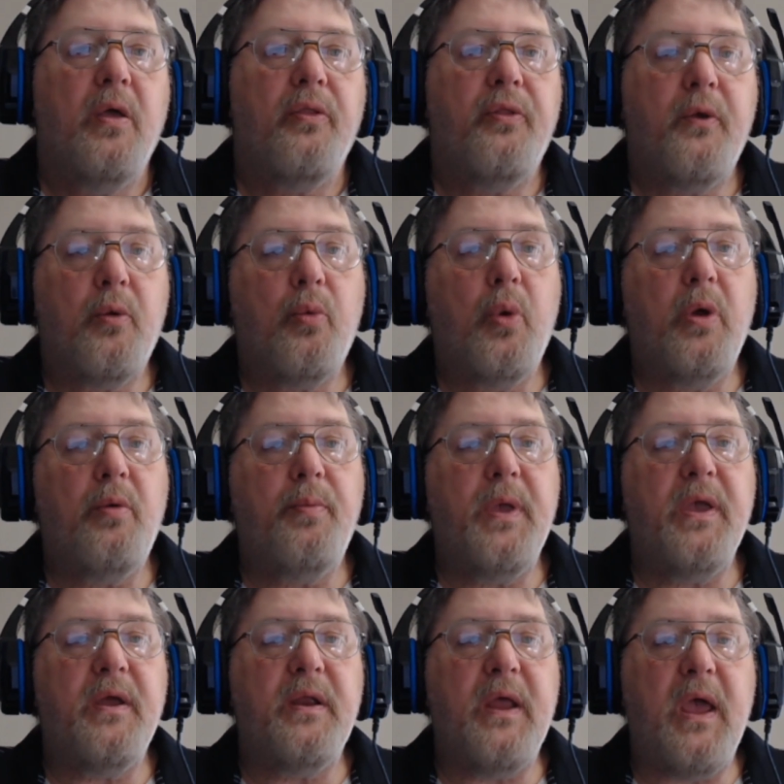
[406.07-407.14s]
There will
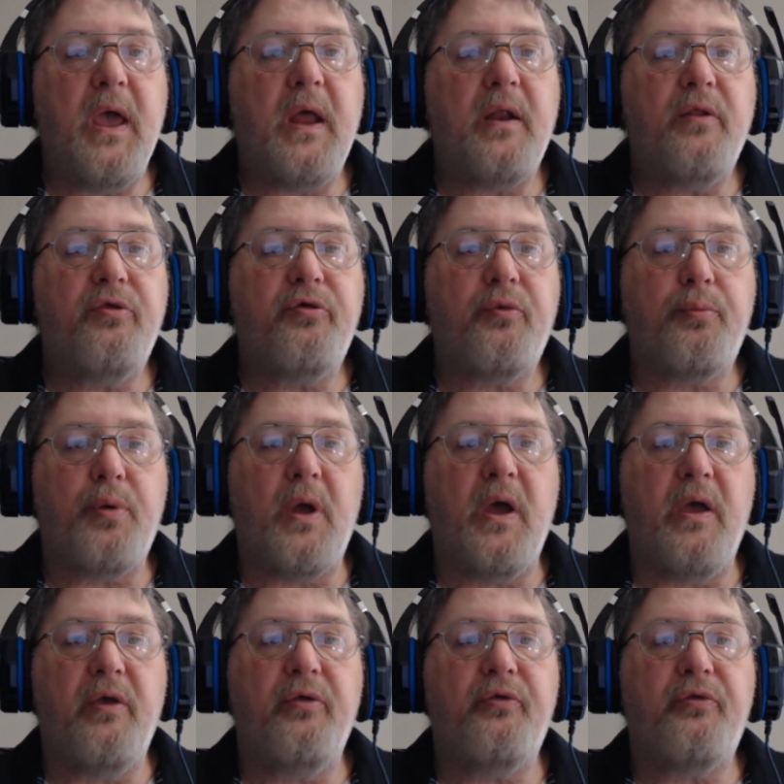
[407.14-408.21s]
be an added
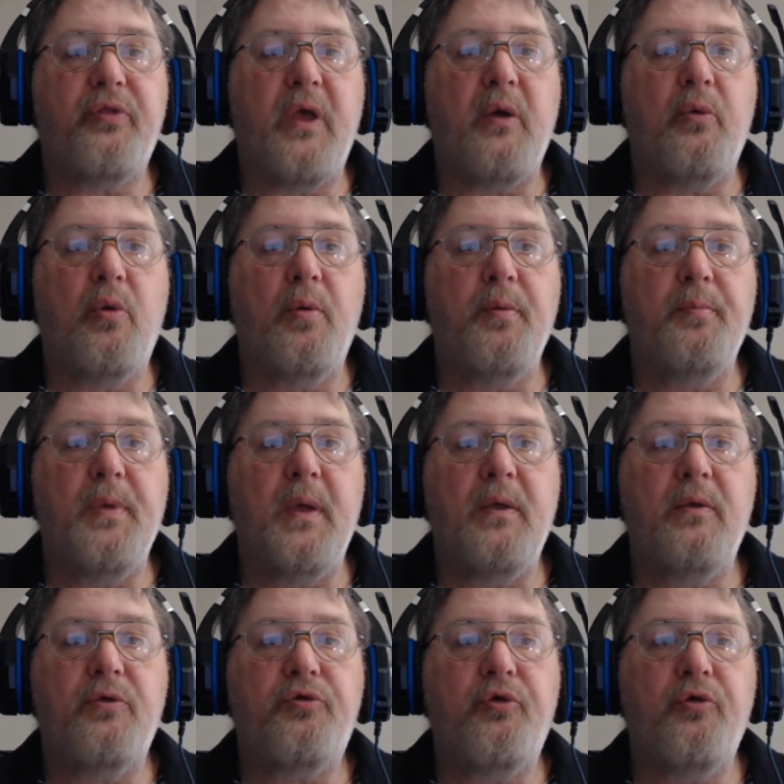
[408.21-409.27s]
surprise that will be
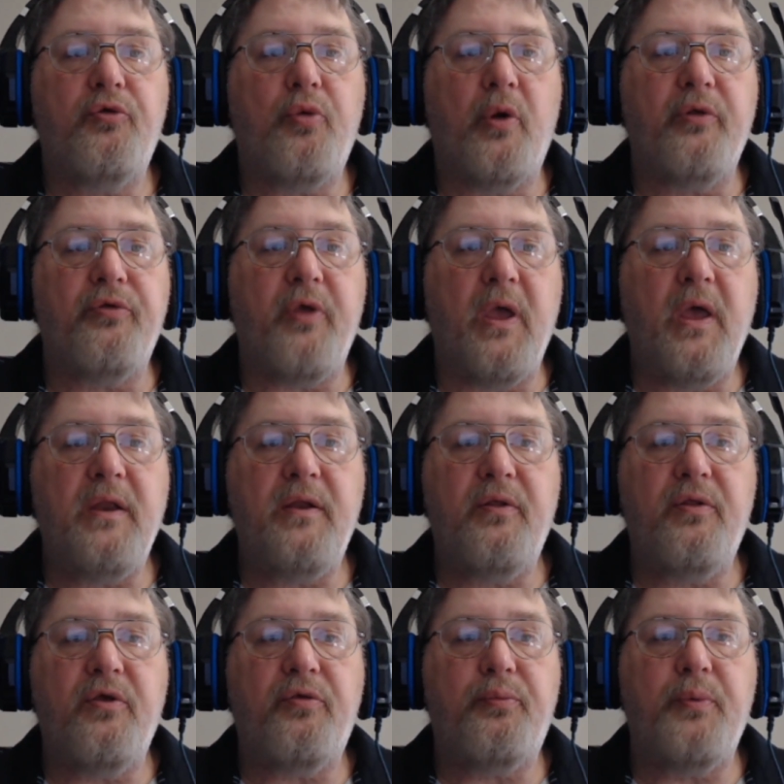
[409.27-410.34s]
mentioned towards the end
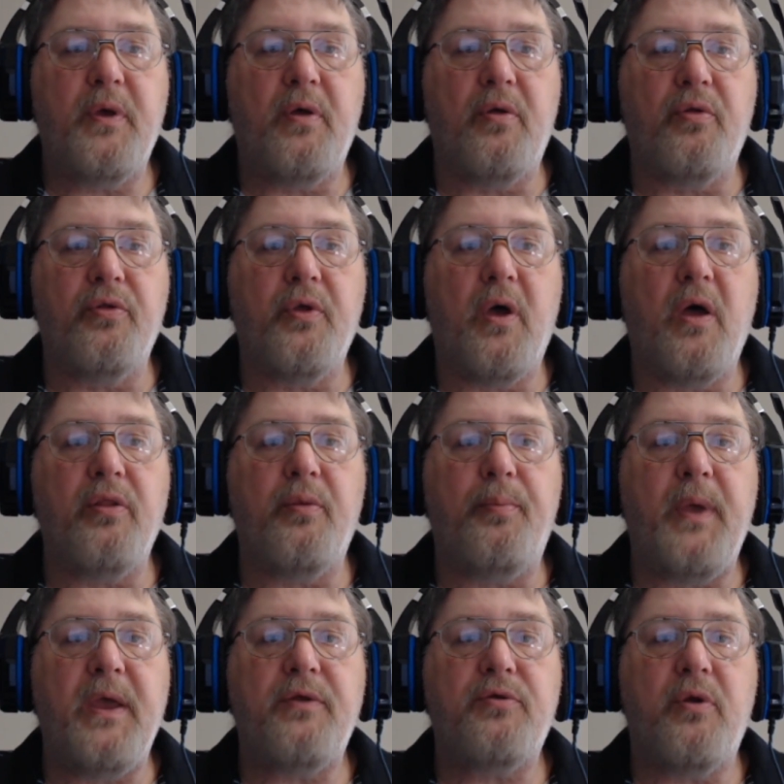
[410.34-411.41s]
of this build on the
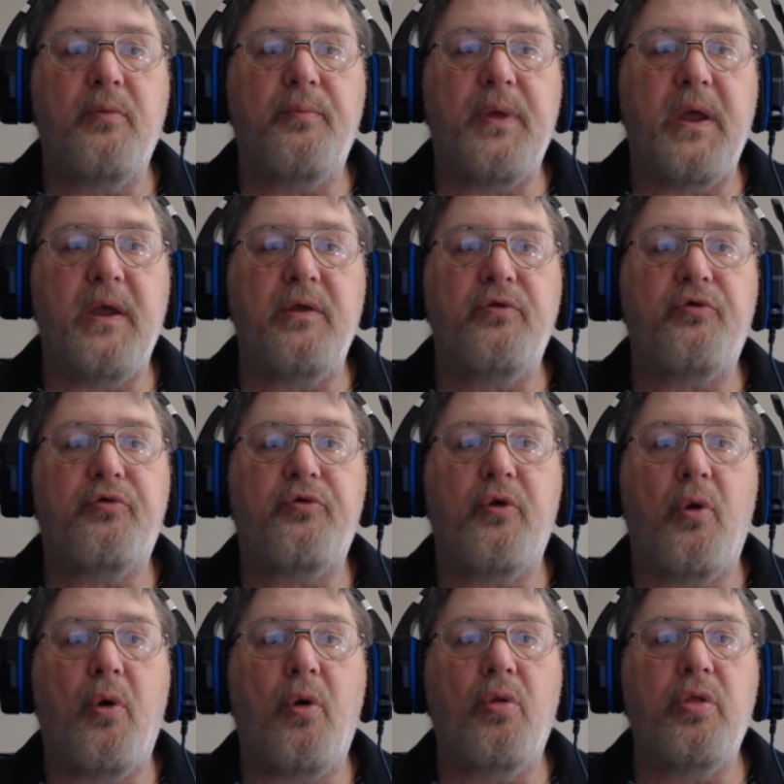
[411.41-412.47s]
Patreon page
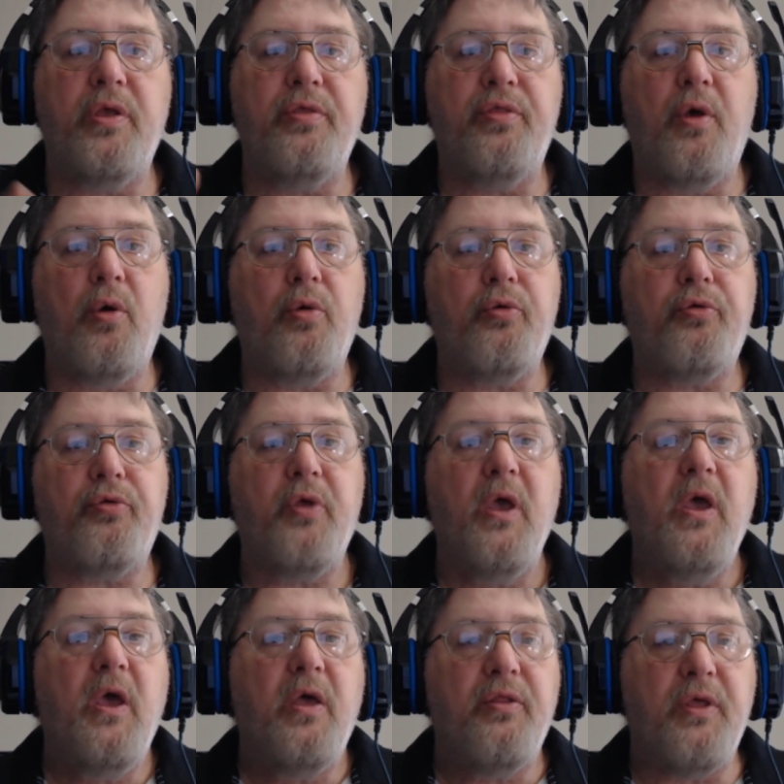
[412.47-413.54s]
to only those
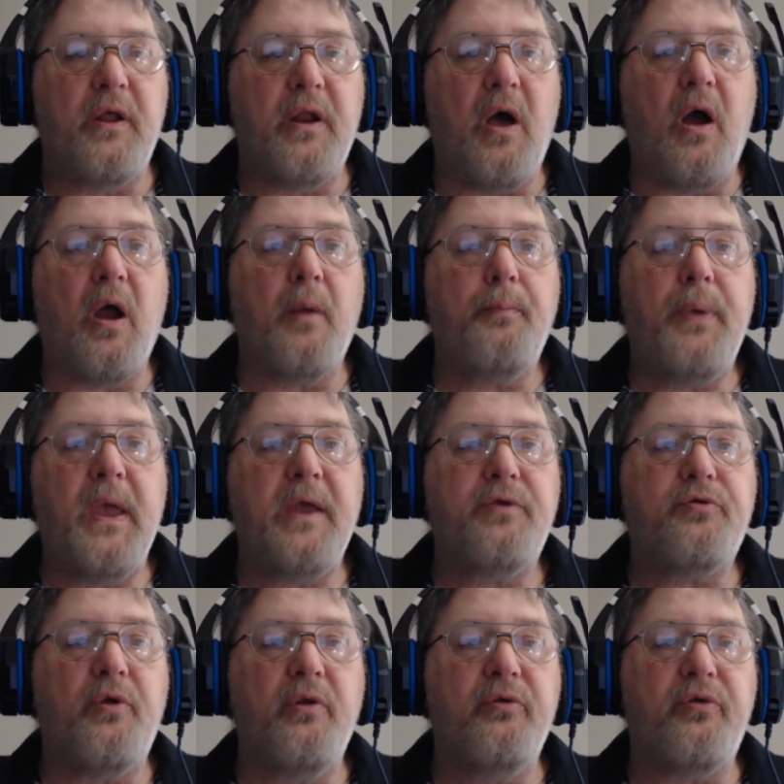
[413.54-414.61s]
that are
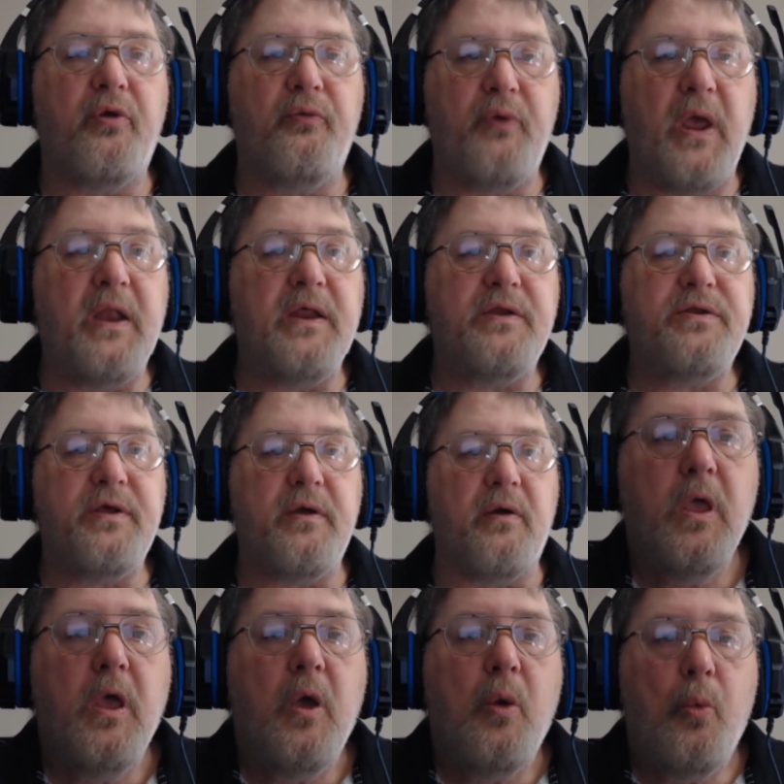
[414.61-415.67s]
patrons of any
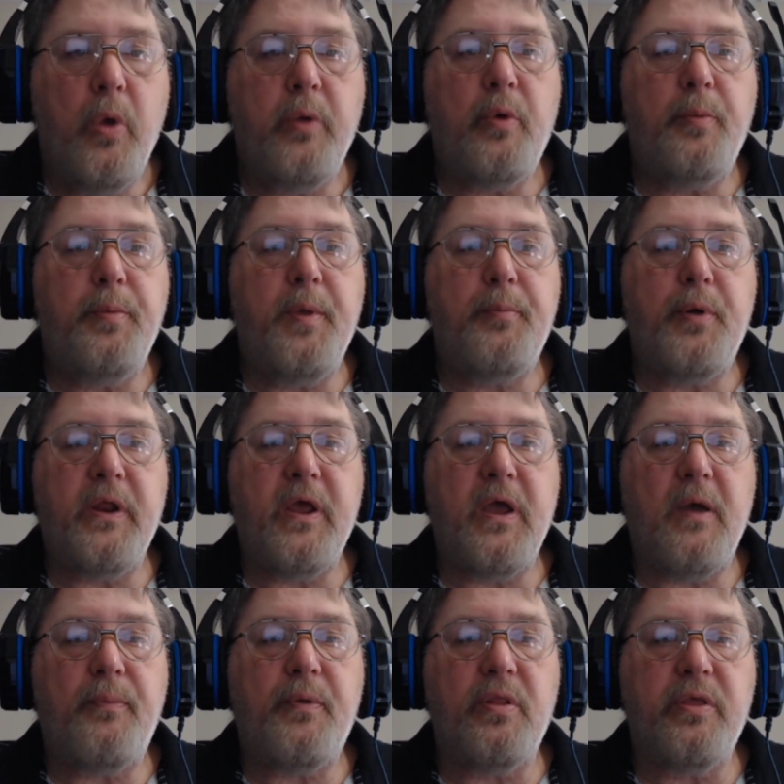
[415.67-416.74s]
tier. We will be putting
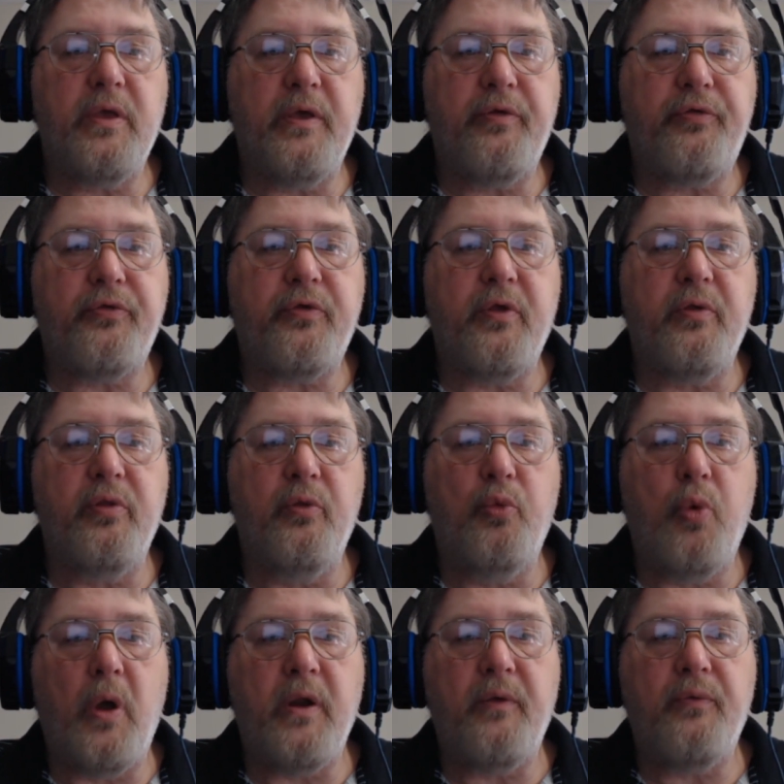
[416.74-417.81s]
up a list in
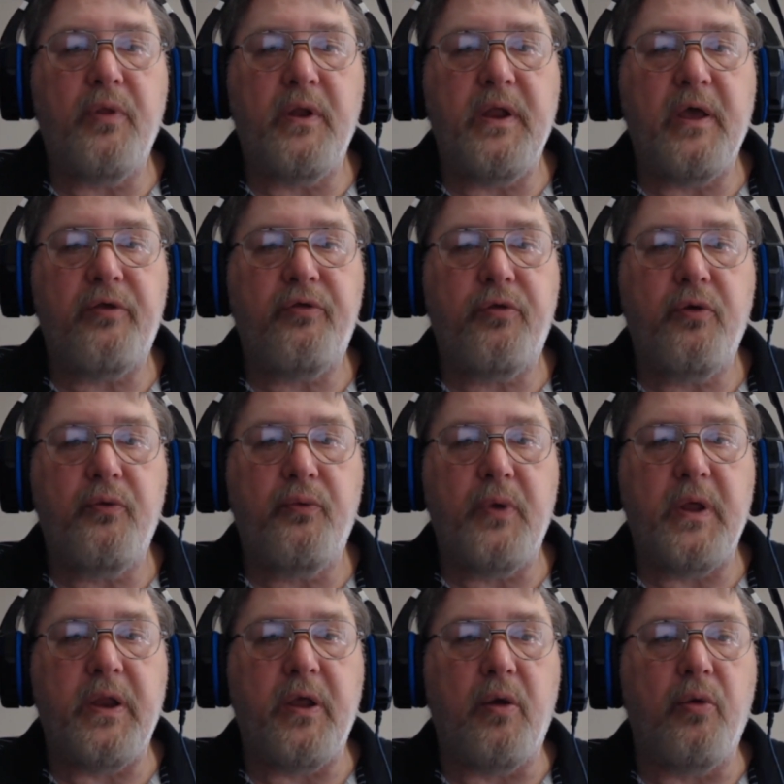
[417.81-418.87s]
one of the next 2
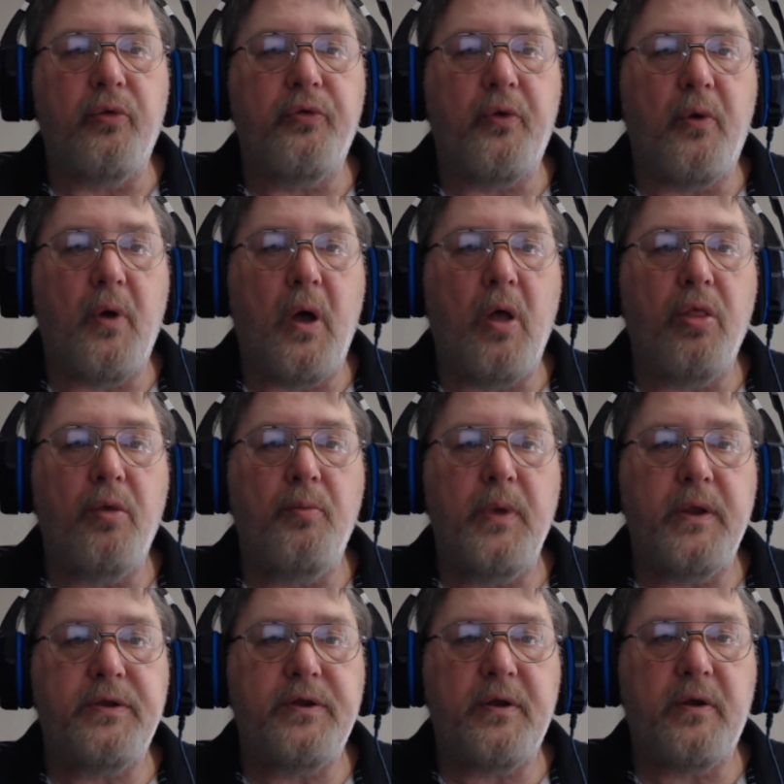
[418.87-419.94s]
videos of all the
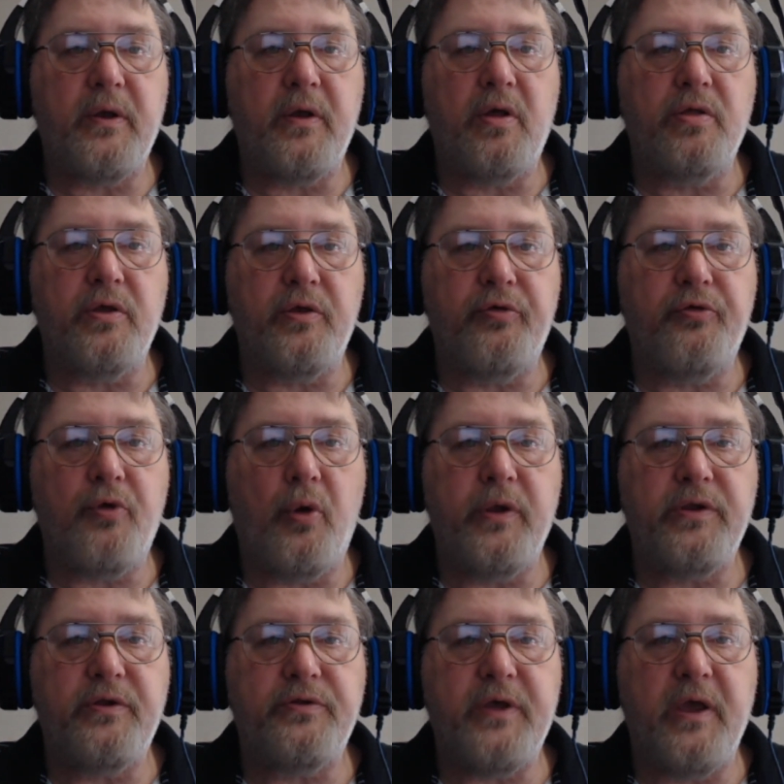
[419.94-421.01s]
material it is
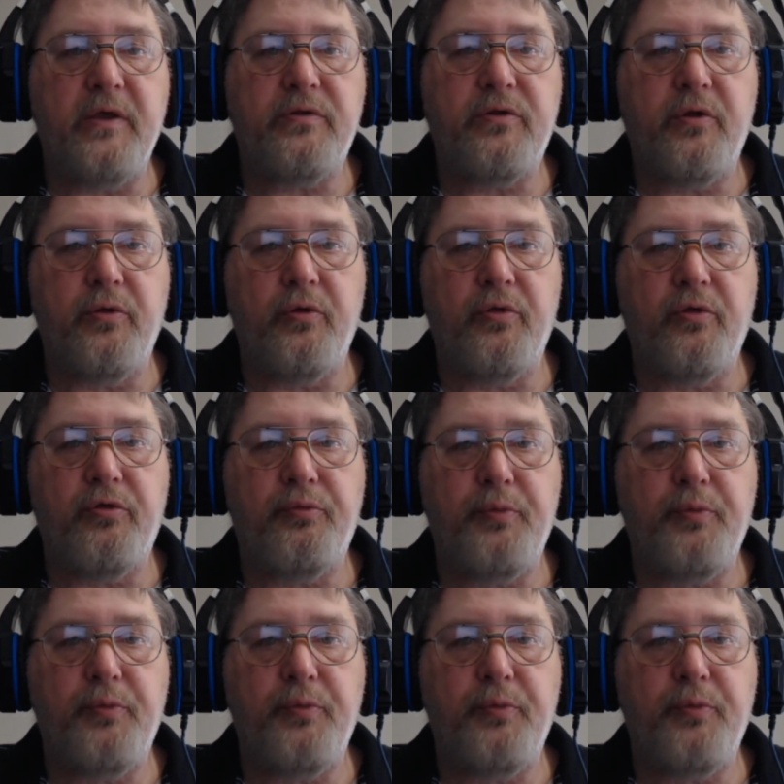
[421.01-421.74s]
going to take to do this